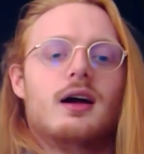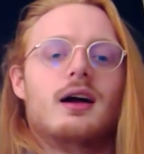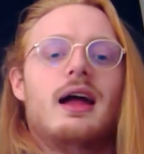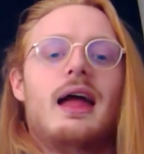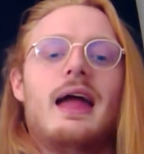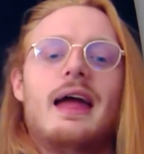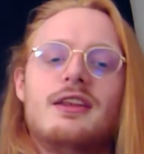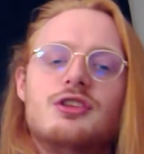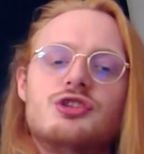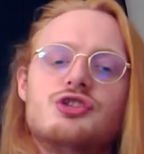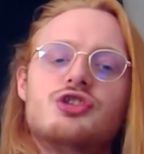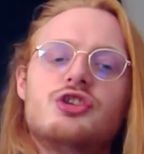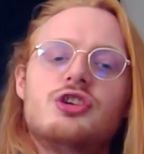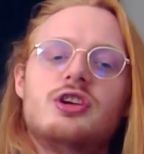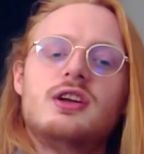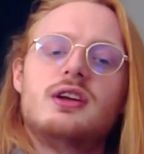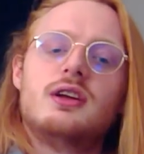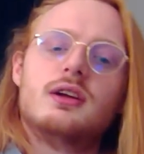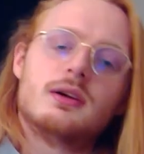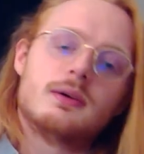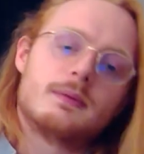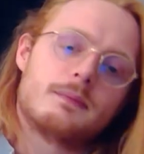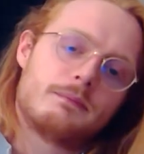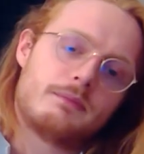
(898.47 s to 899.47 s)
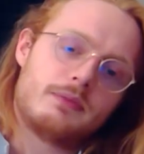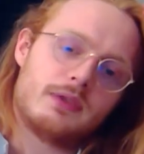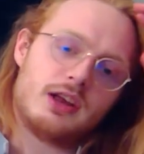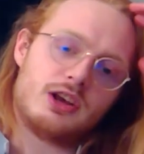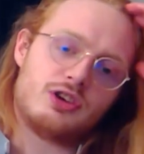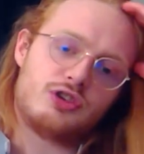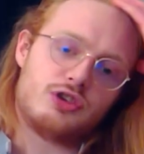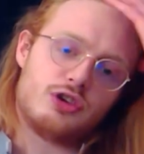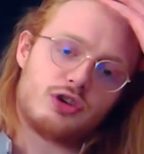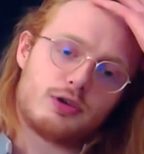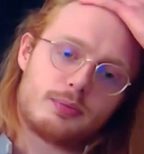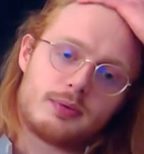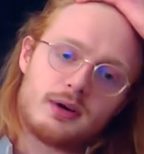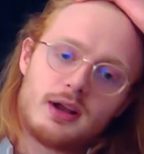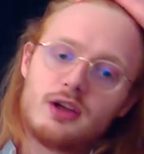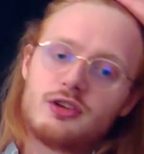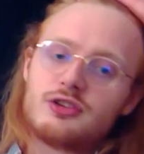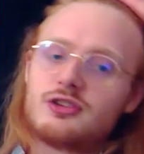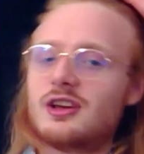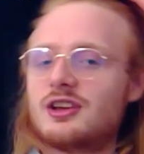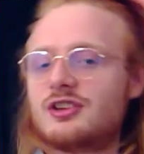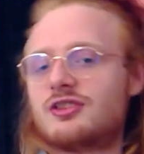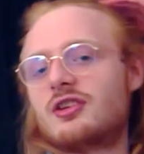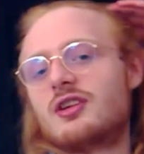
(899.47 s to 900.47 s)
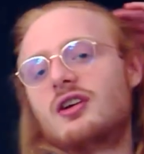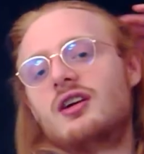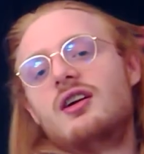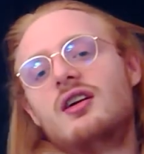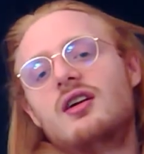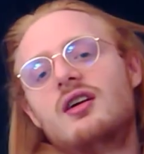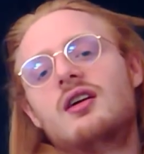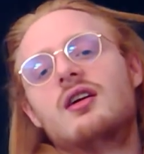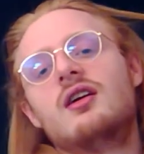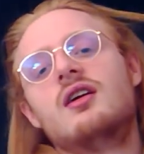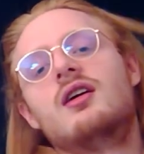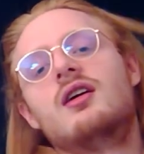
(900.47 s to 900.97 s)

NG is just pronounced as n,